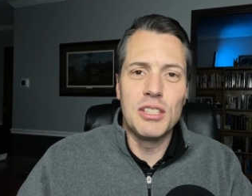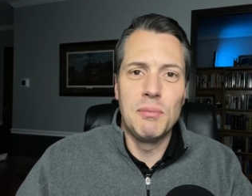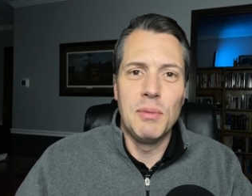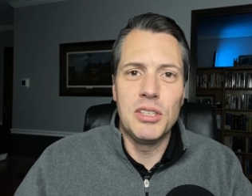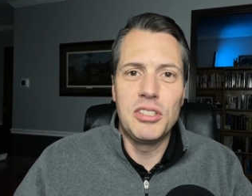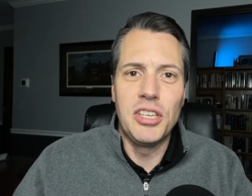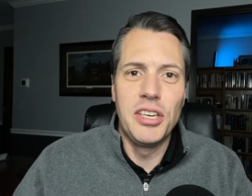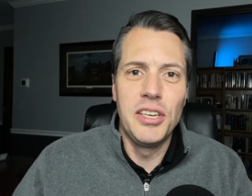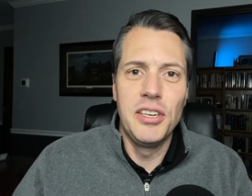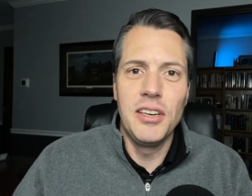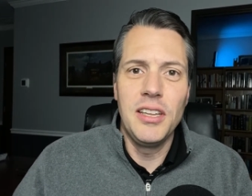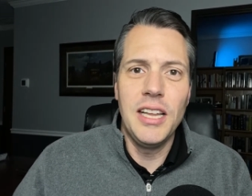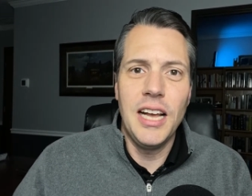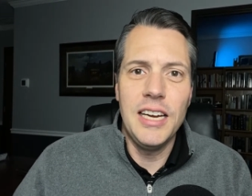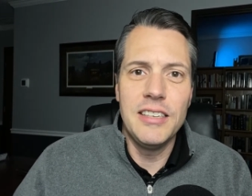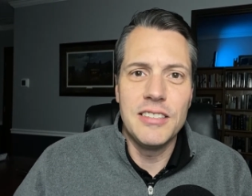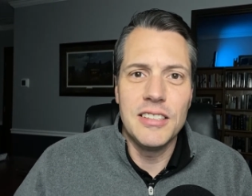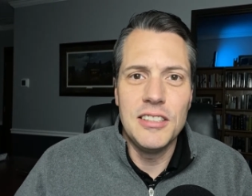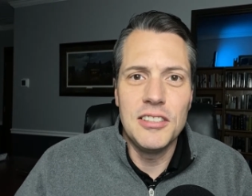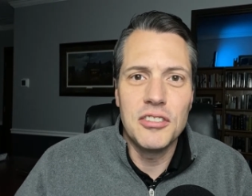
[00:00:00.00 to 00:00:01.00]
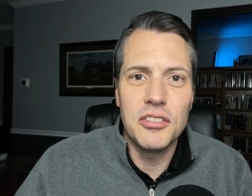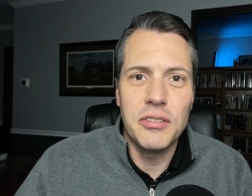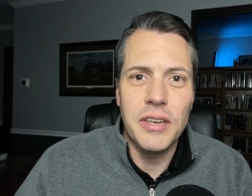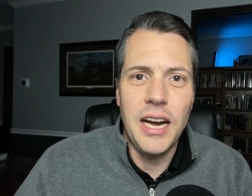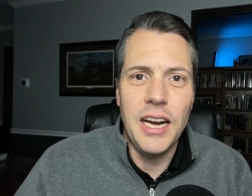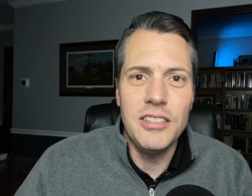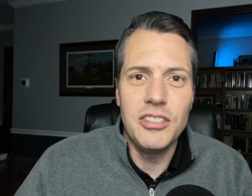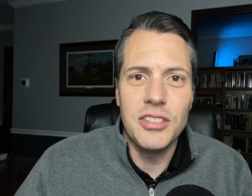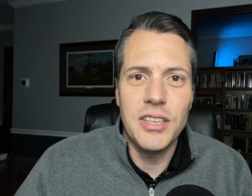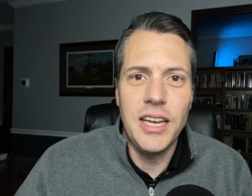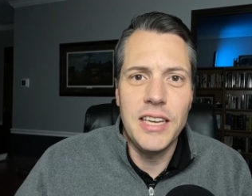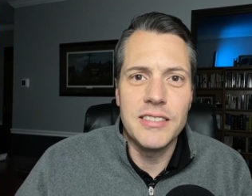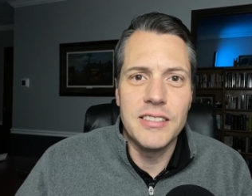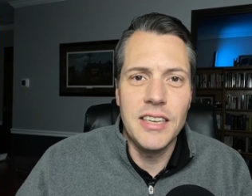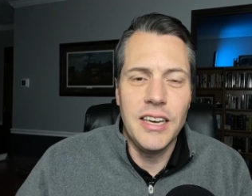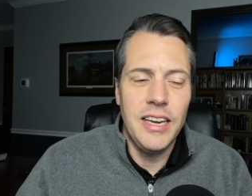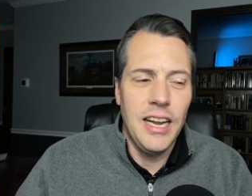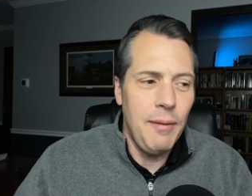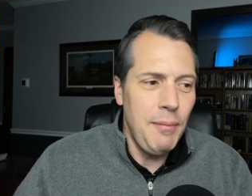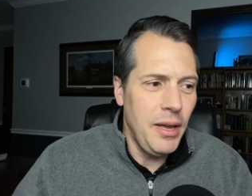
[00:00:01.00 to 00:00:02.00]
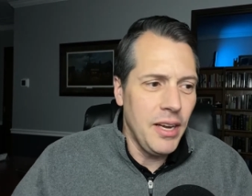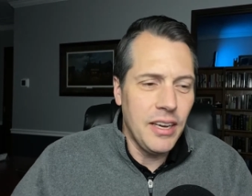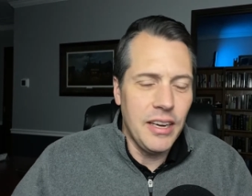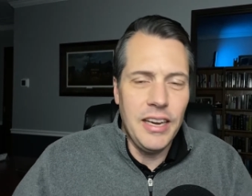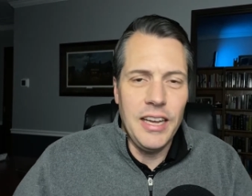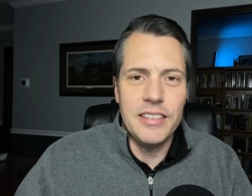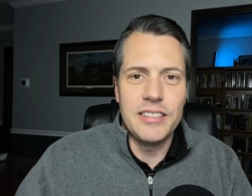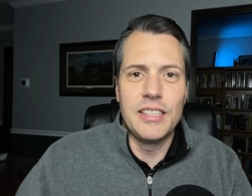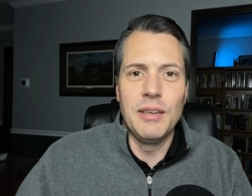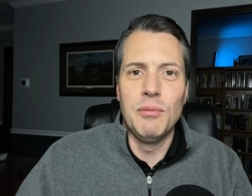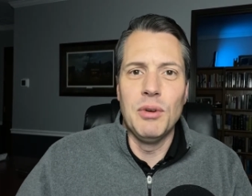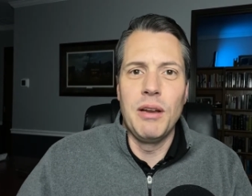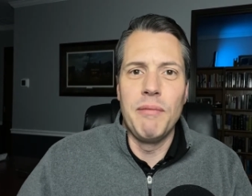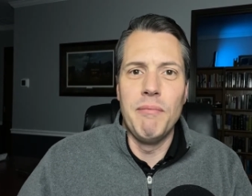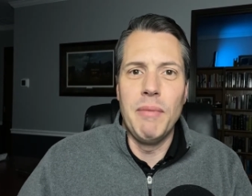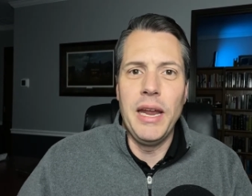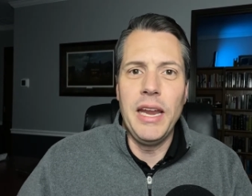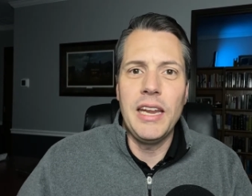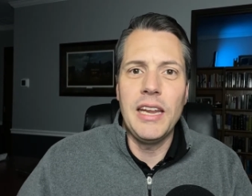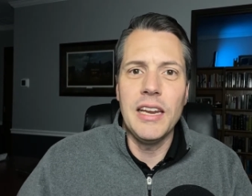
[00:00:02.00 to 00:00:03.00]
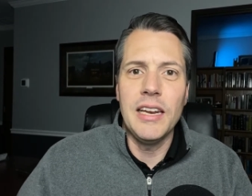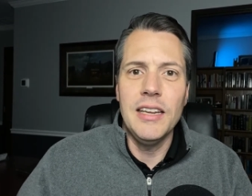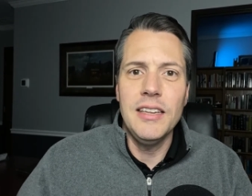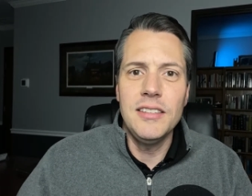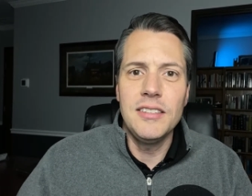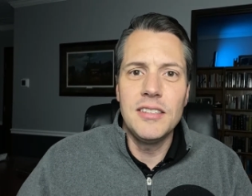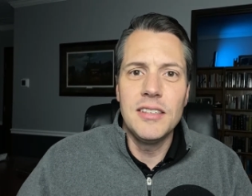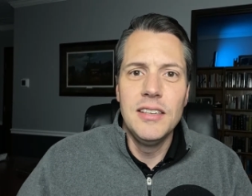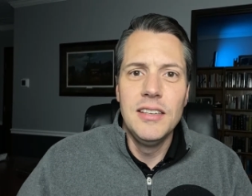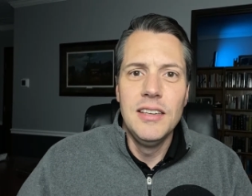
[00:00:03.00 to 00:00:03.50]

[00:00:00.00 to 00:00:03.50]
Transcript: materialized in his garage last night, I'm not going to ask him what make it is.